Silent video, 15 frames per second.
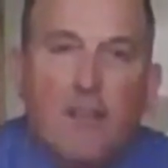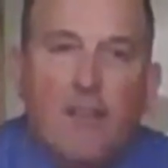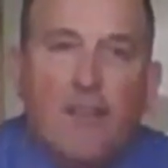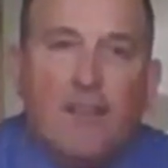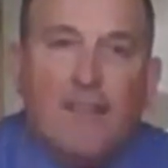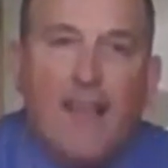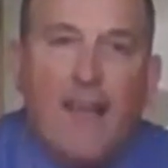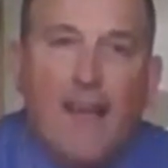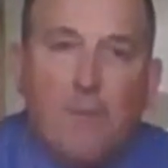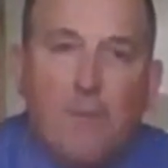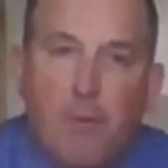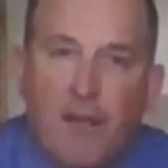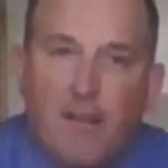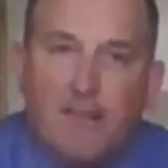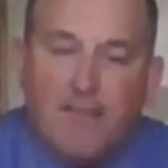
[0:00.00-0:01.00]
The lead,
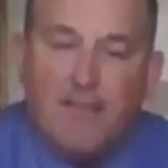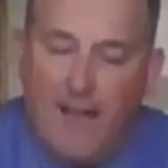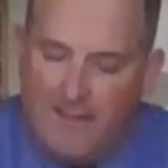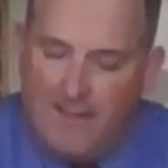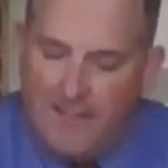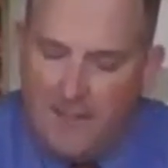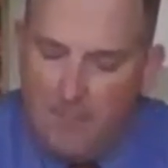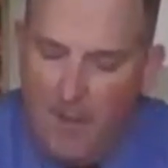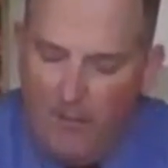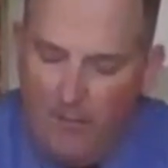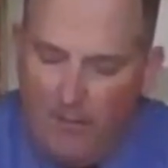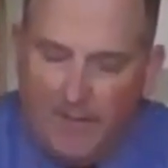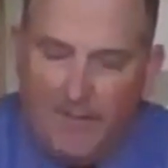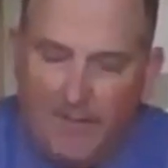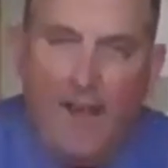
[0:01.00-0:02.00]
because that's the
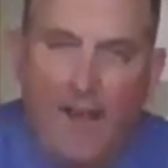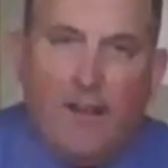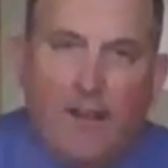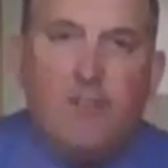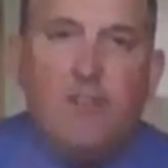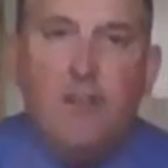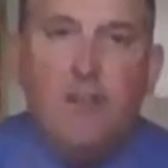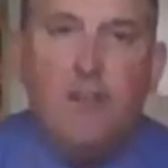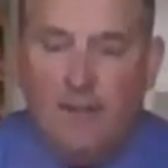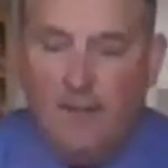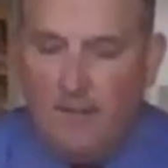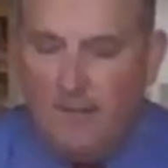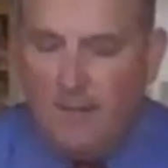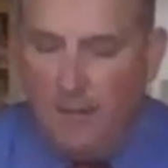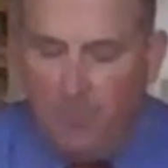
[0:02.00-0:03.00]
metal attached
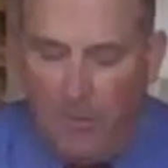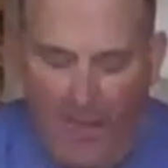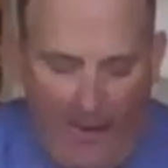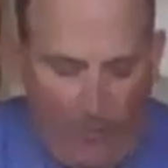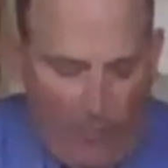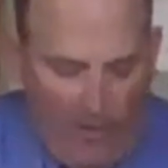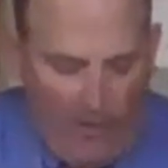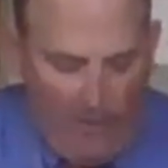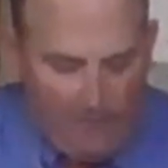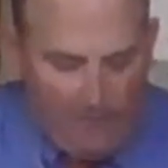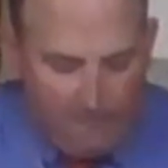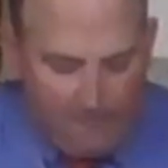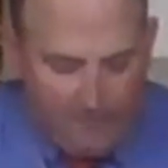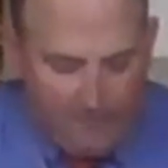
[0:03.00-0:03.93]
to the black wire.